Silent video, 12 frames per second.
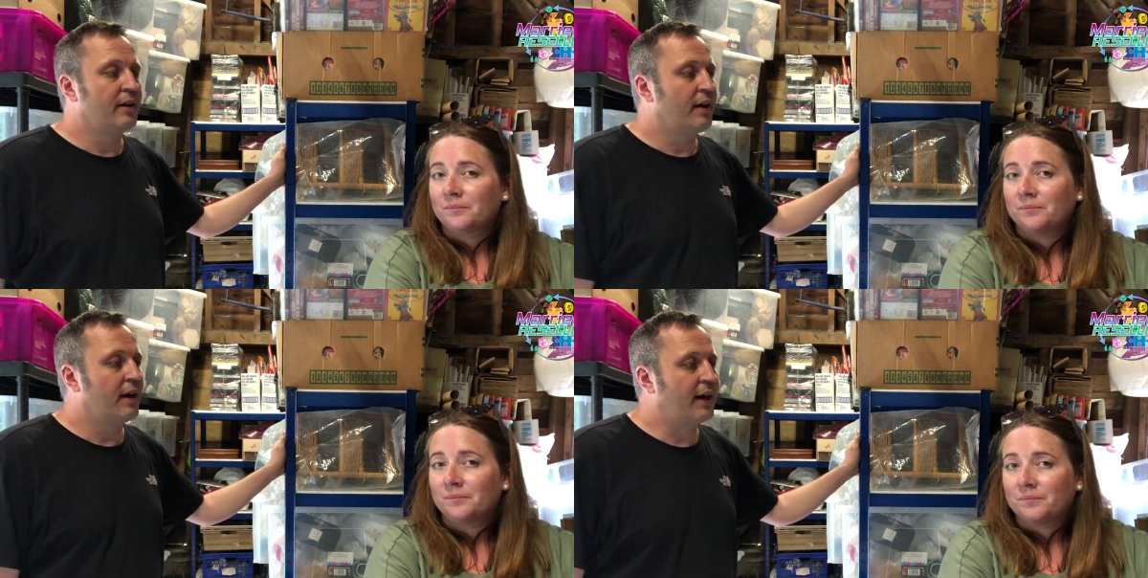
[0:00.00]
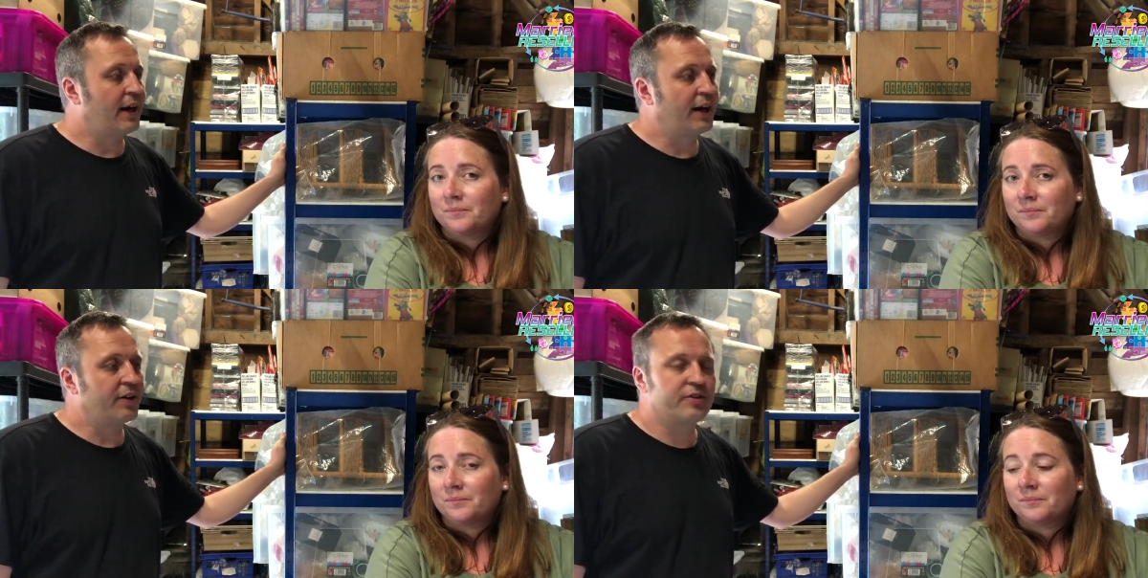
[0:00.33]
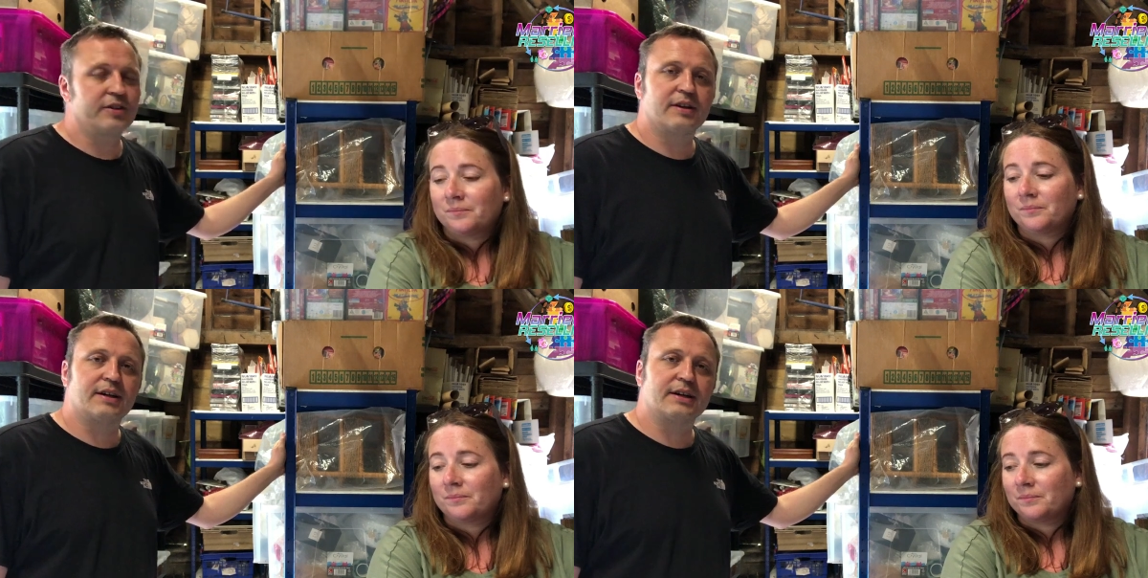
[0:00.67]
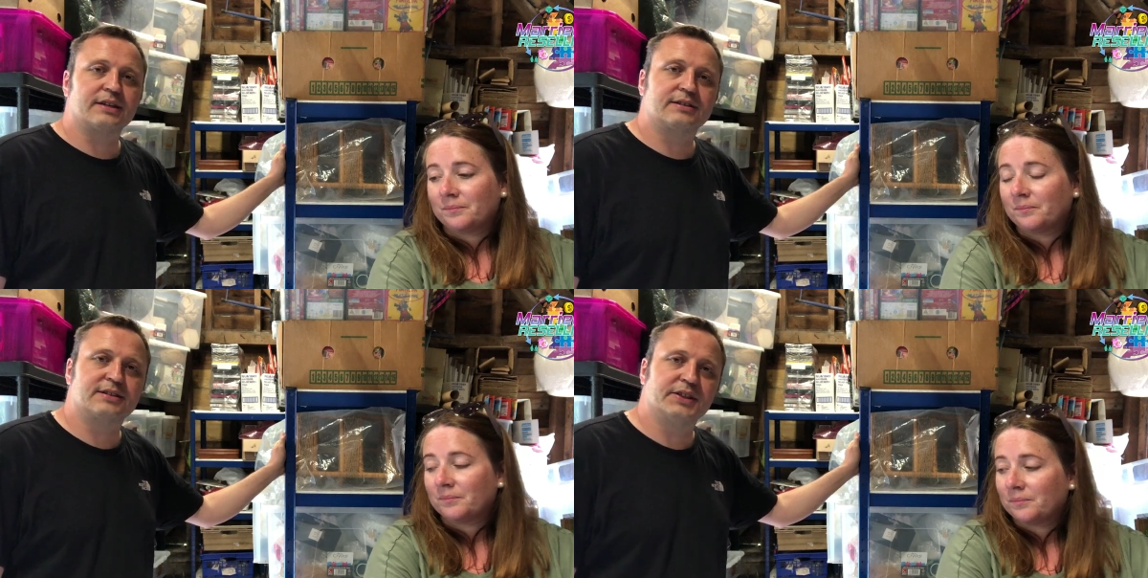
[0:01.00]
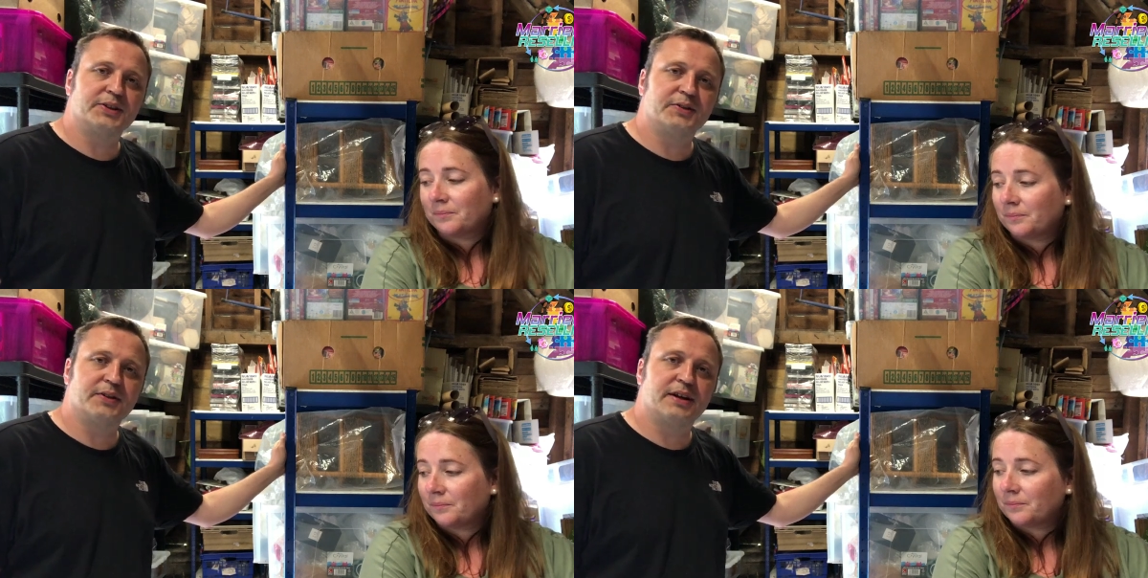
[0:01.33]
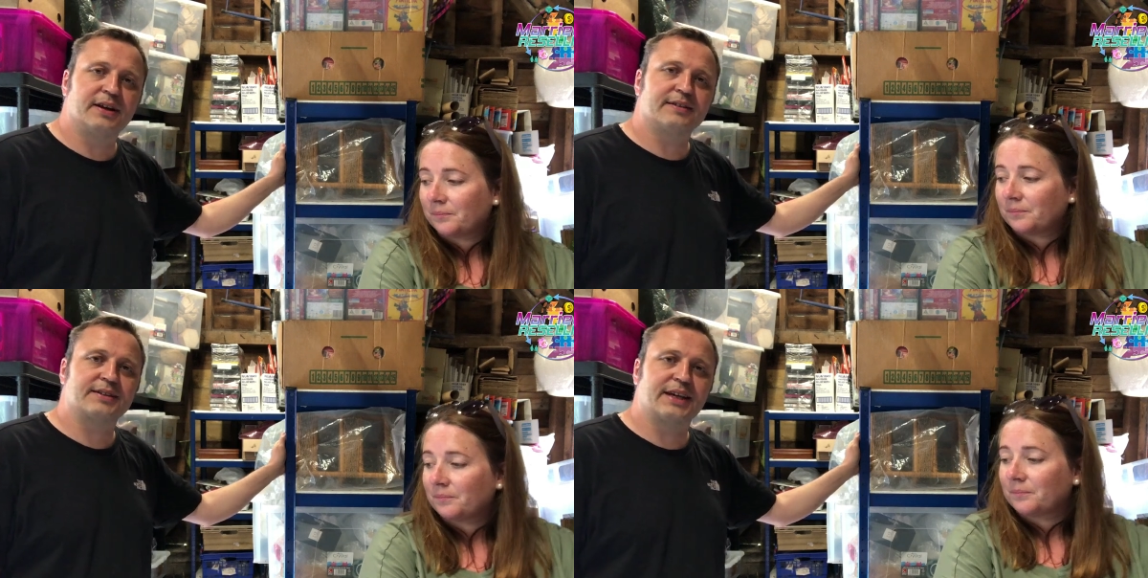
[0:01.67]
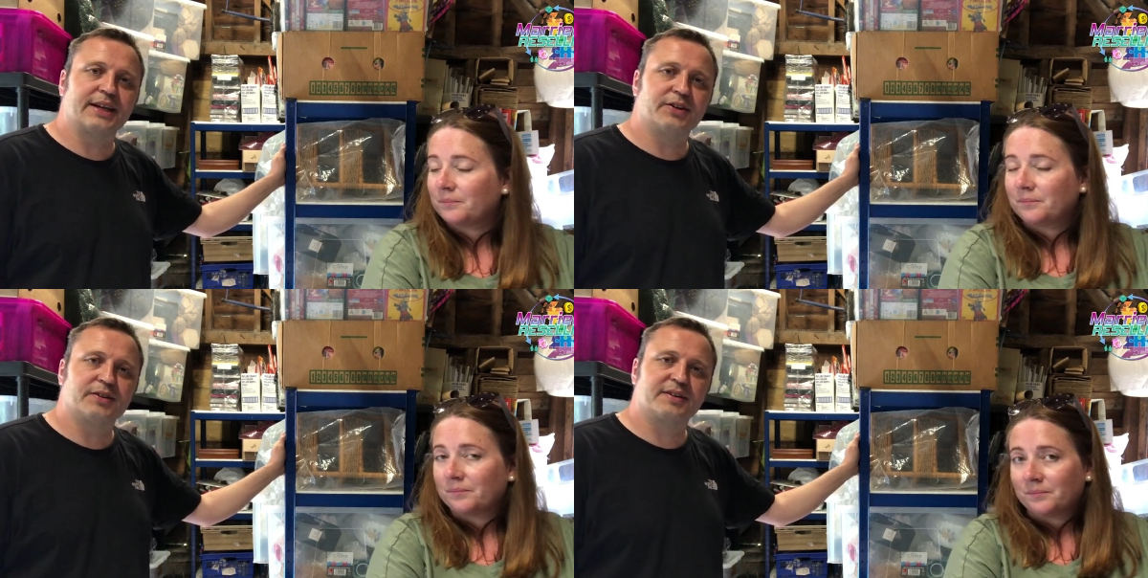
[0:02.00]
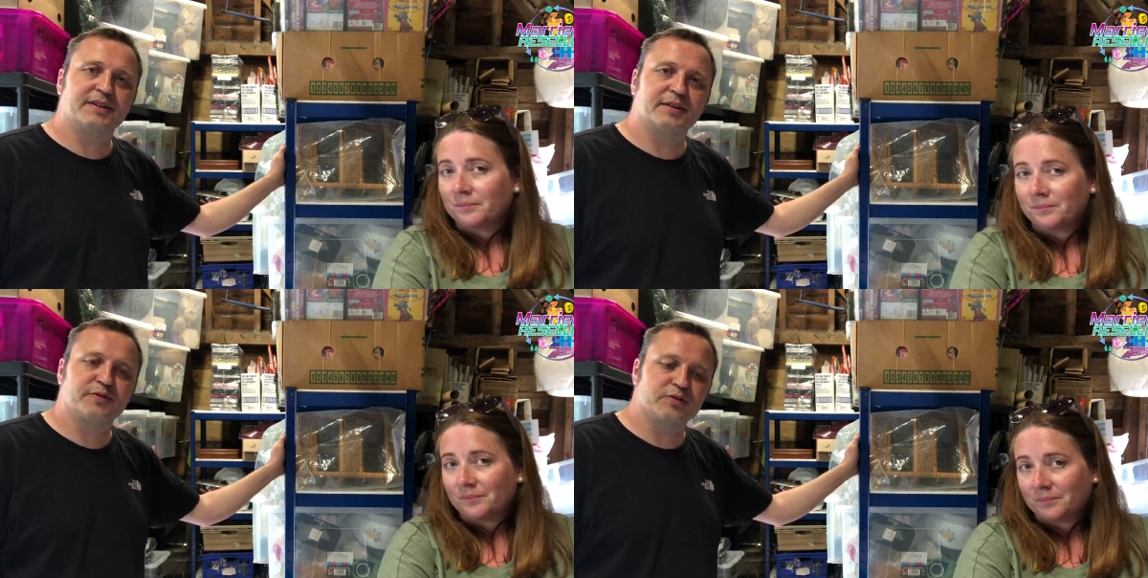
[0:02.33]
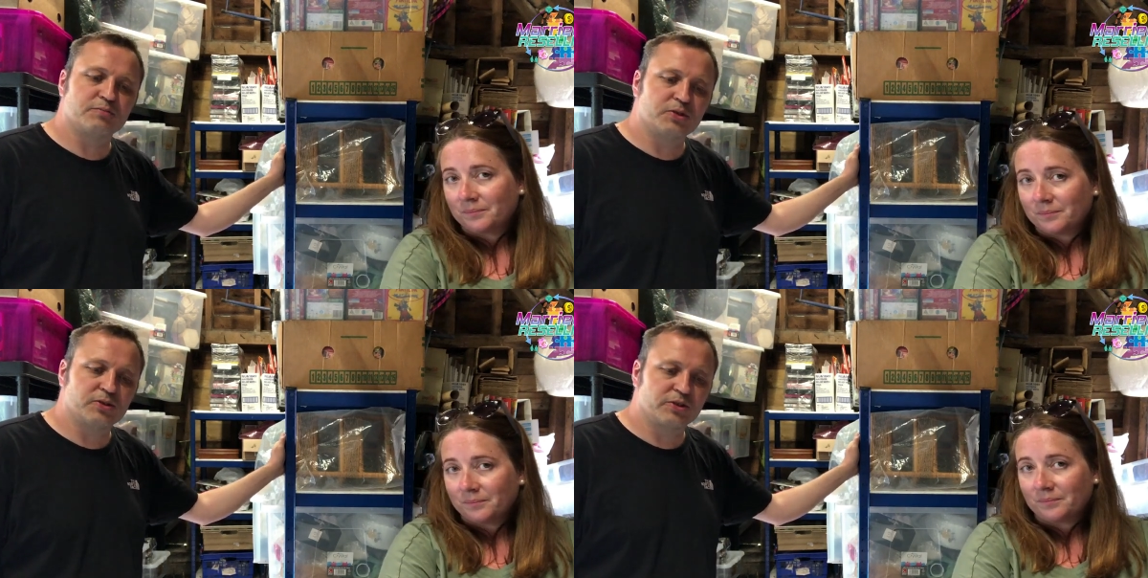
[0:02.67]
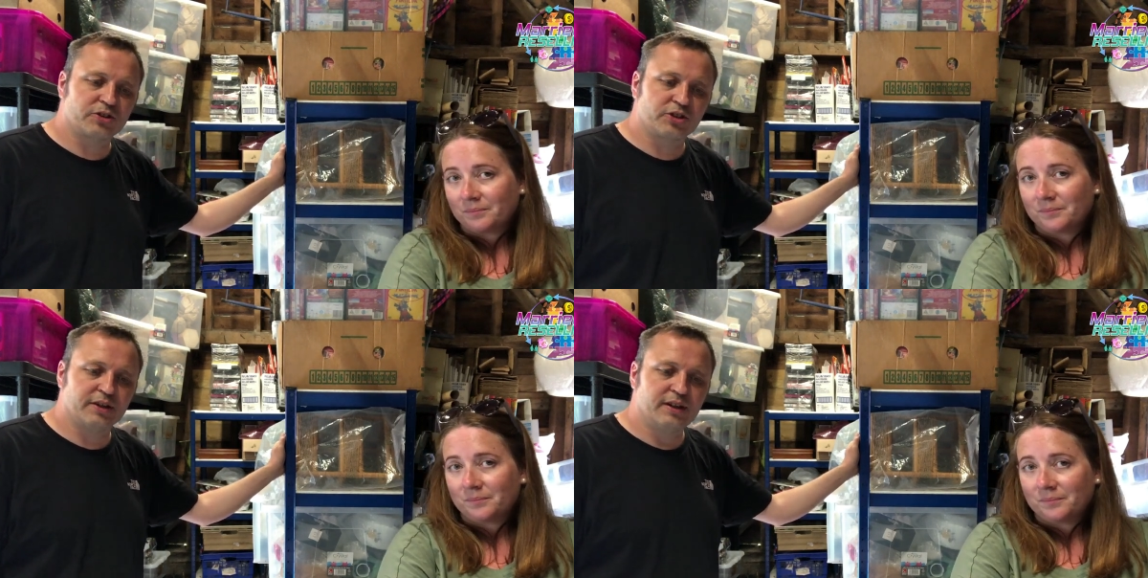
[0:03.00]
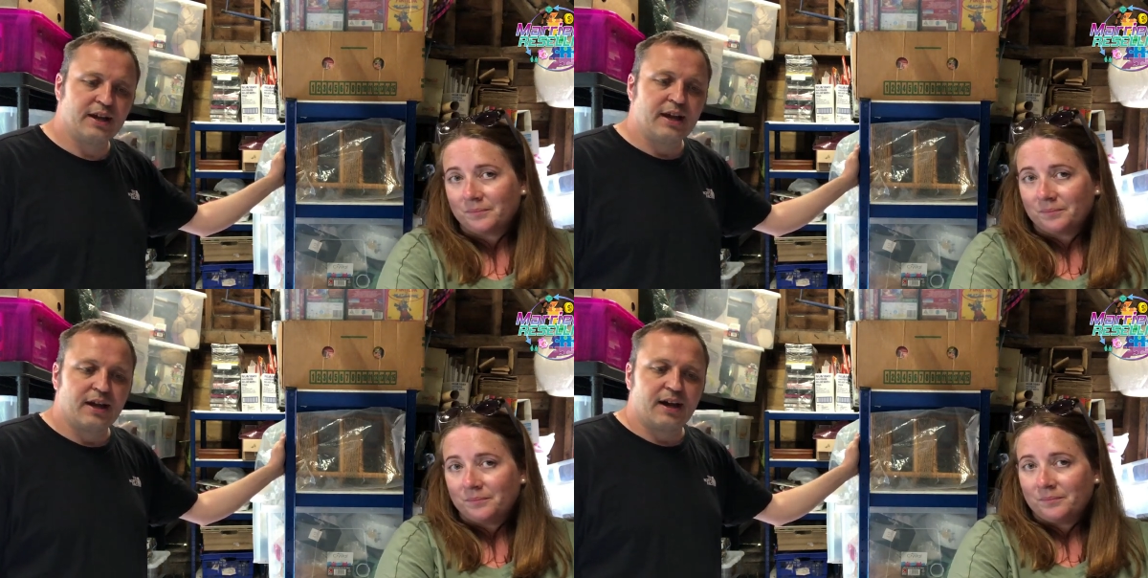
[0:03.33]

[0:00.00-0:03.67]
Speaker 1: Uh, how do you like to, uh, to get your stuff from auction?